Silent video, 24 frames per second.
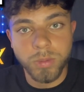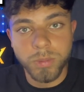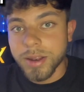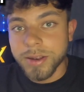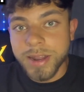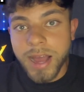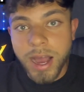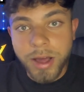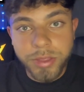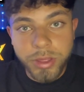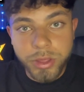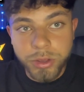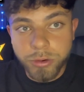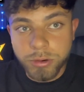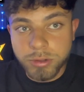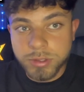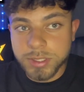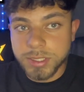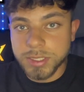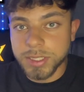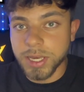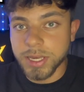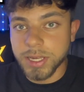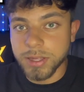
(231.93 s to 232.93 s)
Now that you're on
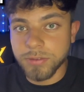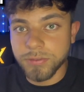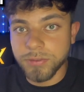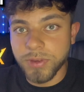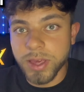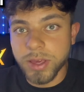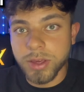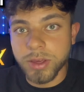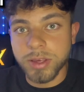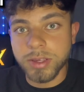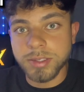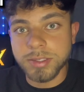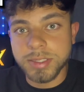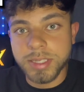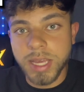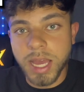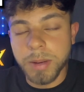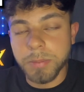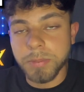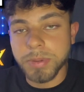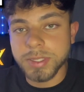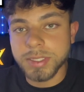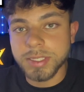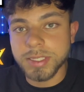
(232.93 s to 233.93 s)
6 figures,
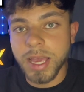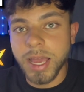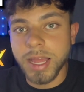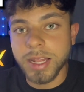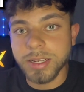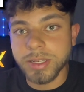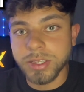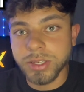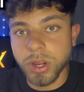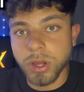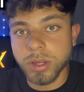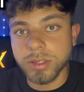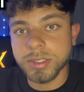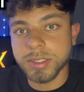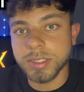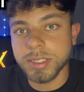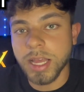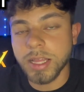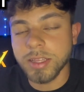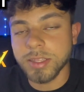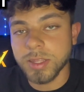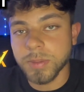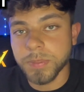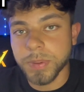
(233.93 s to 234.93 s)
10% does
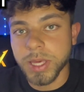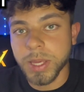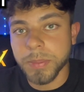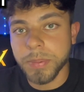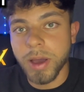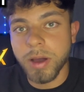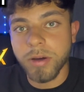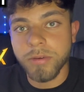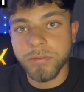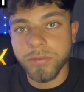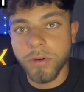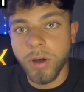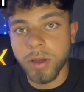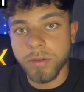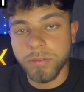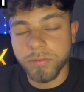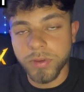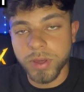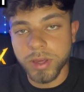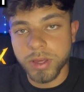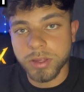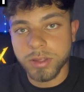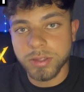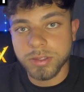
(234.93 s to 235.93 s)
tend to be about 5
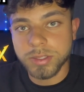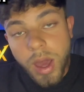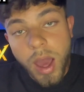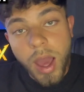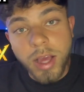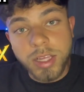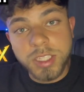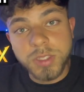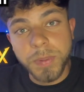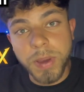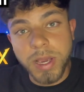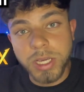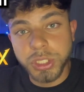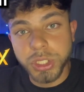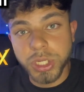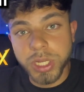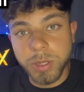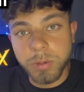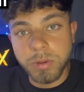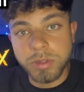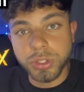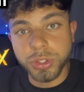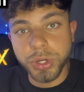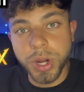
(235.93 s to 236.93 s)
figures, especially
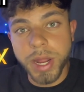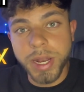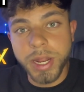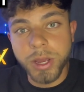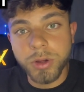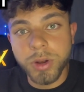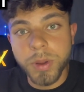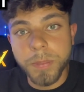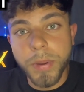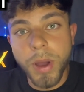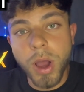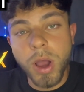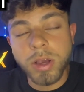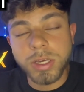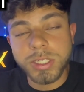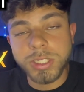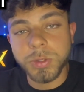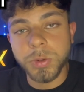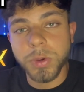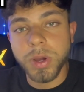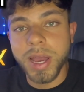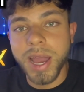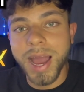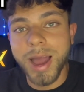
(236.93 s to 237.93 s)
when trading on a
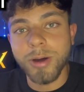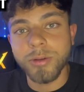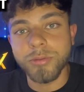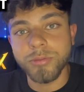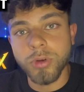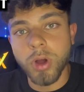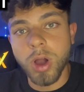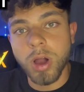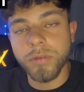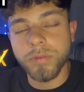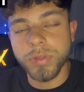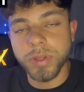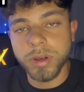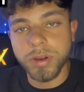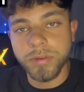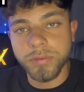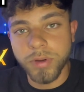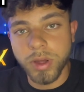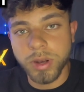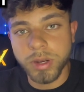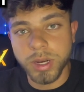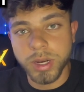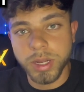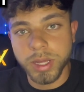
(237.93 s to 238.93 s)
personal account rather than a
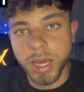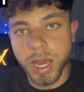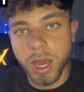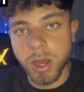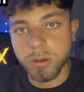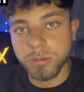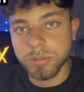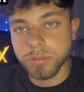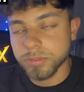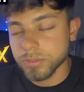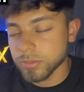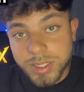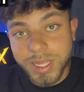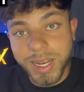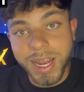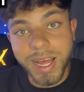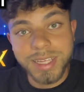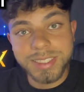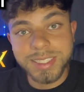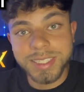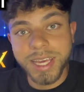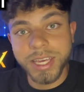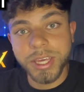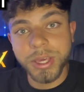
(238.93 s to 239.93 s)
funded account. So
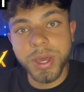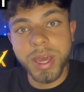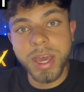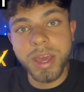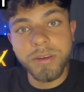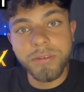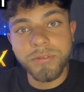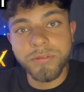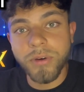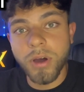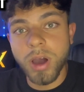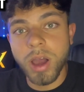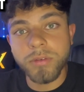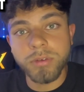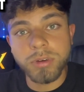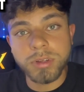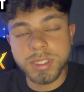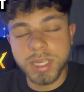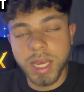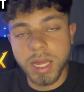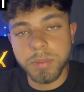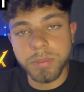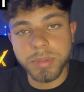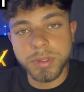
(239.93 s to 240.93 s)
let's say you hit 5 or
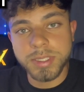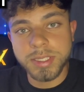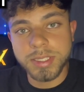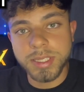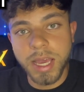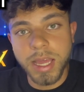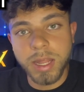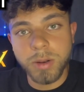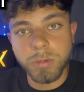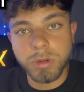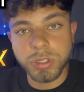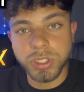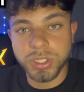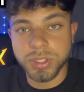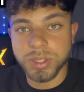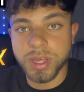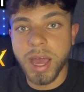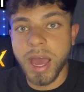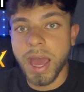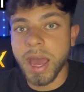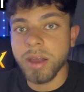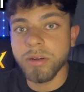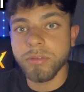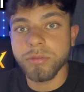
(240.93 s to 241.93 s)
10%, which is
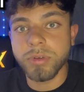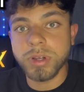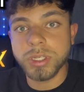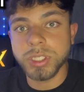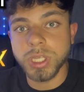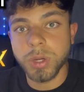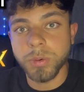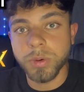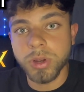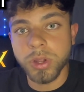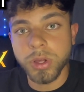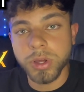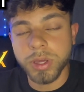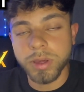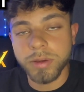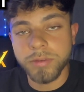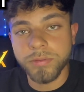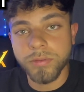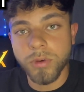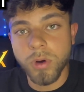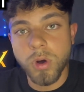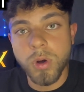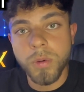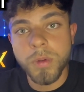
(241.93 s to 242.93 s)
that average that we're looking
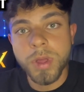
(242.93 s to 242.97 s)
for,